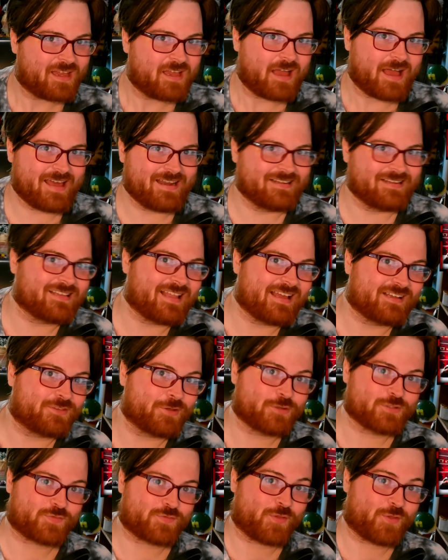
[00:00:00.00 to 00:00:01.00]
I didn't like
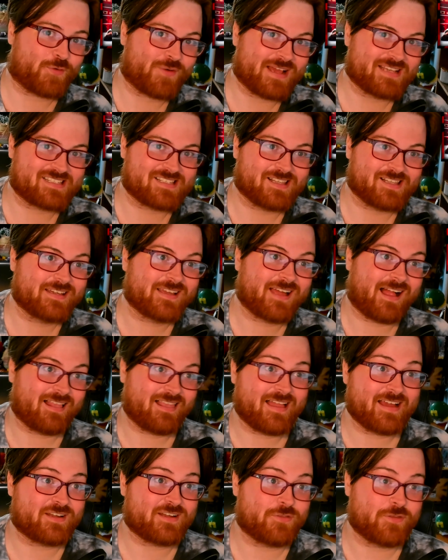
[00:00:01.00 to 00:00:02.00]
those for the wrestling. I
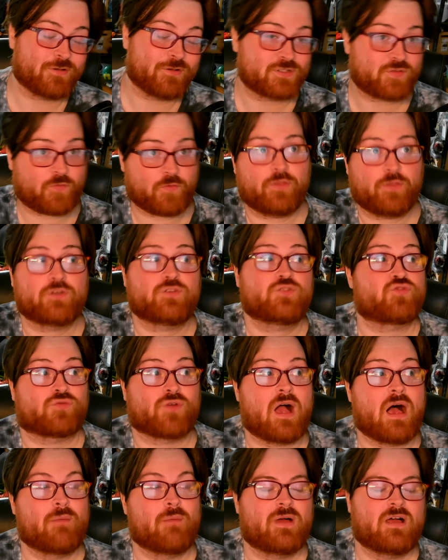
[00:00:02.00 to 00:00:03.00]
liked those for the
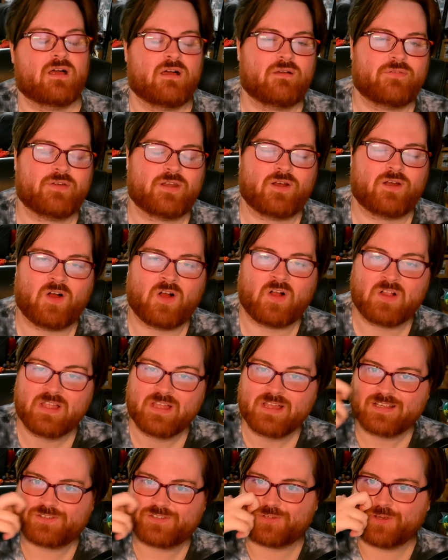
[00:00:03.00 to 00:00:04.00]
drama of it all.
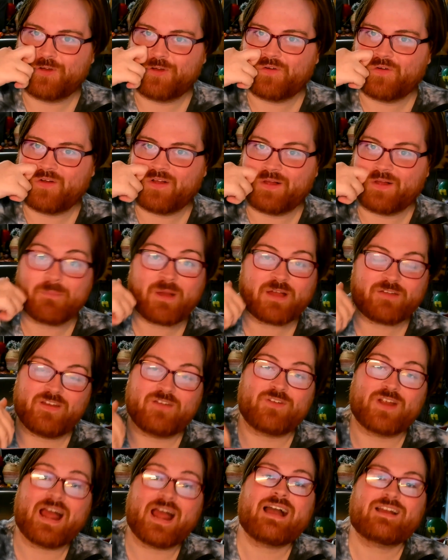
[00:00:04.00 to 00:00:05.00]
So my
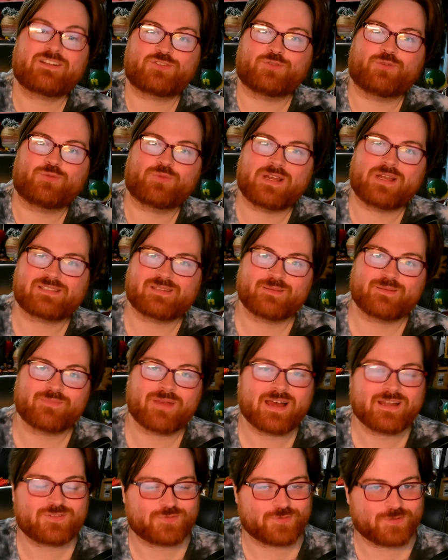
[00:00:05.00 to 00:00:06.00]
favorite actual wrestling
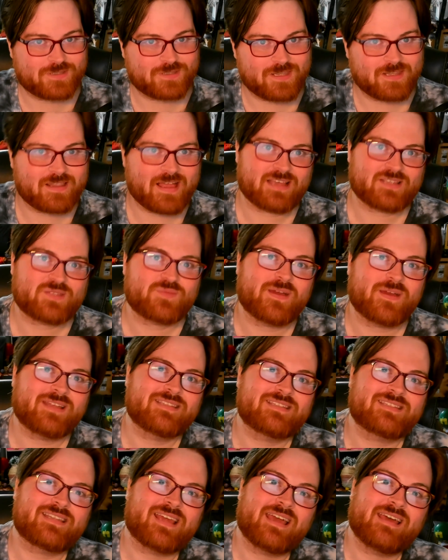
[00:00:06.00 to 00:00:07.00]
match was the last
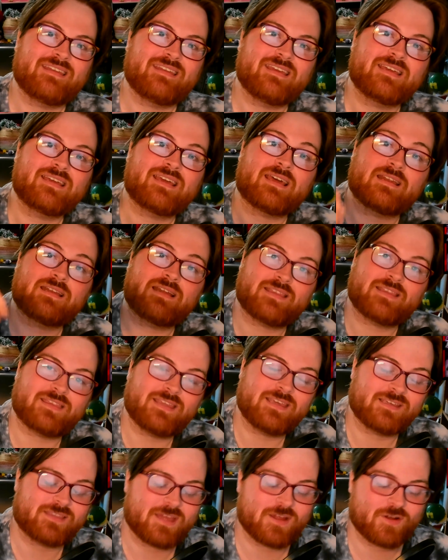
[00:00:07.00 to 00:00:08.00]
man standing, and I
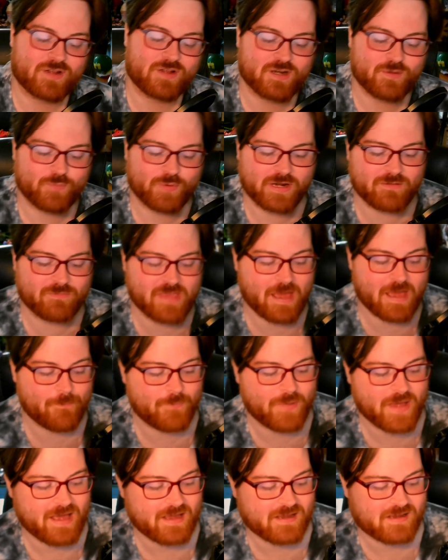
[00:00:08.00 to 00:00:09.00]
think they are going to bring that
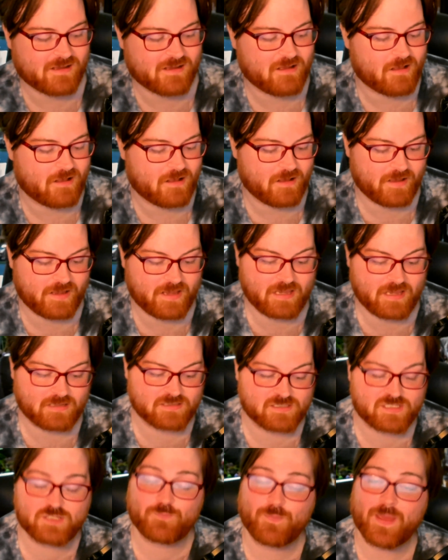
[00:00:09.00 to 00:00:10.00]
back
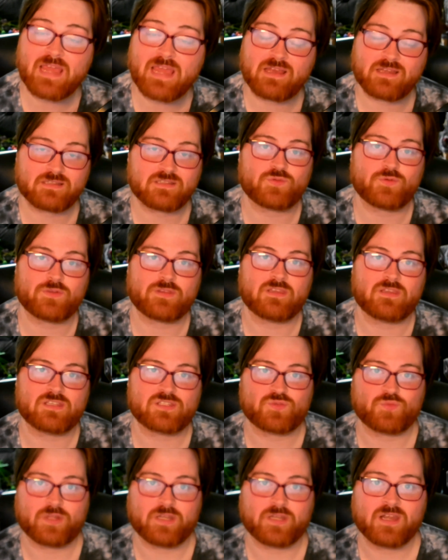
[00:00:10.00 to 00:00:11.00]
in spades with
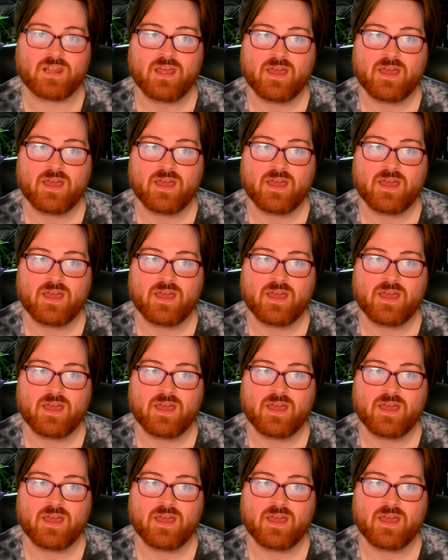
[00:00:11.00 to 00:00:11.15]
this one.